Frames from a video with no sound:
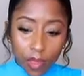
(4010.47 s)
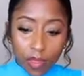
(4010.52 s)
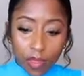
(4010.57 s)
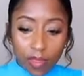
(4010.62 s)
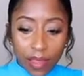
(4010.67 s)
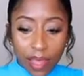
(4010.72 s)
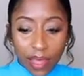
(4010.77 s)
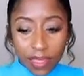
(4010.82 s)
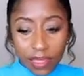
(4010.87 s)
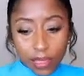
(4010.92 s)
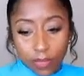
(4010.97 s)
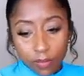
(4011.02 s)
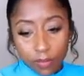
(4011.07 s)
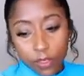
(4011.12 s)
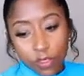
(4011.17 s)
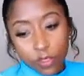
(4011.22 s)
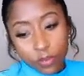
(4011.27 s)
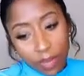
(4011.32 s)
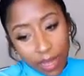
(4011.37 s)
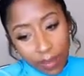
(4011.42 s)
that's
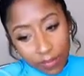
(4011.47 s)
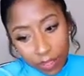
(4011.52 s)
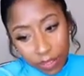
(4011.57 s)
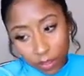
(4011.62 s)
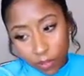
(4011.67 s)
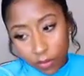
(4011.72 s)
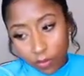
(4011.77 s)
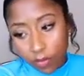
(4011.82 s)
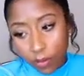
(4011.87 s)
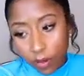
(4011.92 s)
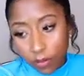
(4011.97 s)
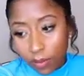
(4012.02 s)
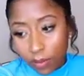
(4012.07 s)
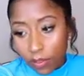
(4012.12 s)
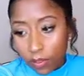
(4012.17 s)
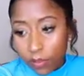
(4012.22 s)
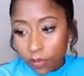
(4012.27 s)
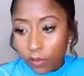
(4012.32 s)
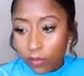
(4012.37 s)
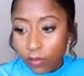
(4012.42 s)
what you have to look forward
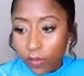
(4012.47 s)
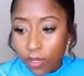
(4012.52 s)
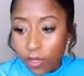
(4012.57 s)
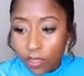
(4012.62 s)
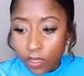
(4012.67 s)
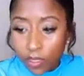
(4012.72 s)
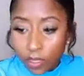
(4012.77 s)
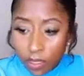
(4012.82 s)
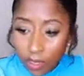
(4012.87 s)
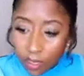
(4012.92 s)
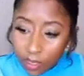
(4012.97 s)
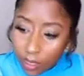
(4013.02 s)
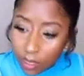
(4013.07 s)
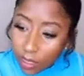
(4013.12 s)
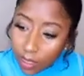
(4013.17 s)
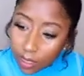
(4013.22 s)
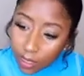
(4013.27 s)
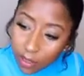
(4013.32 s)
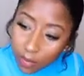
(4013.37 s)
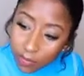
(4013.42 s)
to. And just
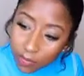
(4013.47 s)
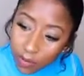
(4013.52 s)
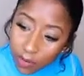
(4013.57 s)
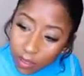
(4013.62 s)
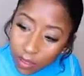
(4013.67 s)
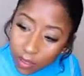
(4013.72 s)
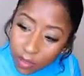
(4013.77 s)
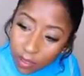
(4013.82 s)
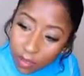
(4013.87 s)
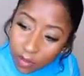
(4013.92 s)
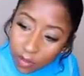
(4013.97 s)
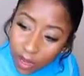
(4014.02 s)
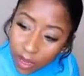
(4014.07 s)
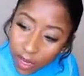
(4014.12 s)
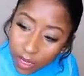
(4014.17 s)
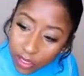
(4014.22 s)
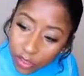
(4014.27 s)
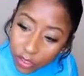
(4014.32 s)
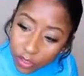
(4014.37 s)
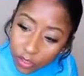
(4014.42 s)
for a little
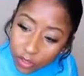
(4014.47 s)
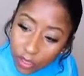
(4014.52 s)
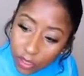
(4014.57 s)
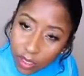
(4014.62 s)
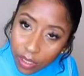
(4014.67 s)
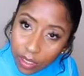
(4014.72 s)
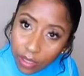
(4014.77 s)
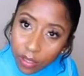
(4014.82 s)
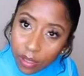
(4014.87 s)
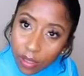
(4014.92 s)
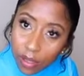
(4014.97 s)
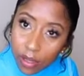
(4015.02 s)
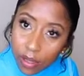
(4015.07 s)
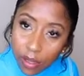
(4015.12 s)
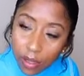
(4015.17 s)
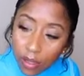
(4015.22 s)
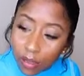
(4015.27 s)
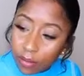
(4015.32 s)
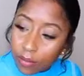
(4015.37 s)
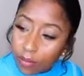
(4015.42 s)
extra
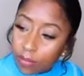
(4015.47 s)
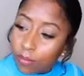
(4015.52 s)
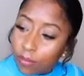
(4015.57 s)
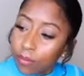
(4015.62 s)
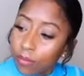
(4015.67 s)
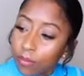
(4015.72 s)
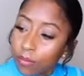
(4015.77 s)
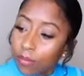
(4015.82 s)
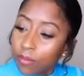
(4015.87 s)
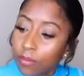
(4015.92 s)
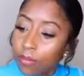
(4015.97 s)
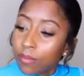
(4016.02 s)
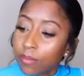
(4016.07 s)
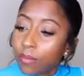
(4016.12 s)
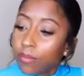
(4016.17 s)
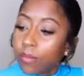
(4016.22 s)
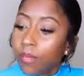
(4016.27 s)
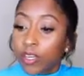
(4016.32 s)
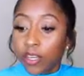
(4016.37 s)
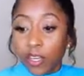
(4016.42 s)

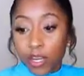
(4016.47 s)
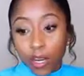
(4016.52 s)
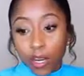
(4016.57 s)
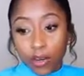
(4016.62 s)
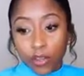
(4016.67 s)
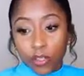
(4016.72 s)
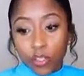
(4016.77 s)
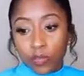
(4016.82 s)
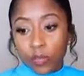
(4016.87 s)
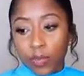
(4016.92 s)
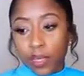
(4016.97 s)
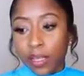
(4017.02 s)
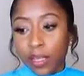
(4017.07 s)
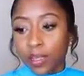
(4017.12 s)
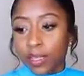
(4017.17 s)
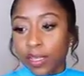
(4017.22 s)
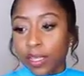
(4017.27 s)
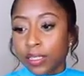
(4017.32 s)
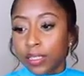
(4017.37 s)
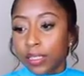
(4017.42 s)

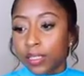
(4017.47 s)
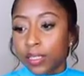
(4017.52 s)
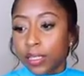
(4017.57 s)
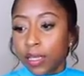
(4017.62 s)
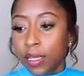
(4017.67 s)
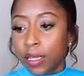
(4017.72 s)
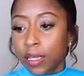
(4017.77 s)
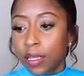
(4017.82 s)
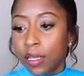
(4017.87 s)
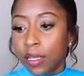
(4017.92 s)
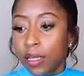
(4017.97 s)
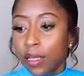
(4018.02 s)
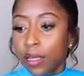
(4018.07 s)
encouragement, let's see.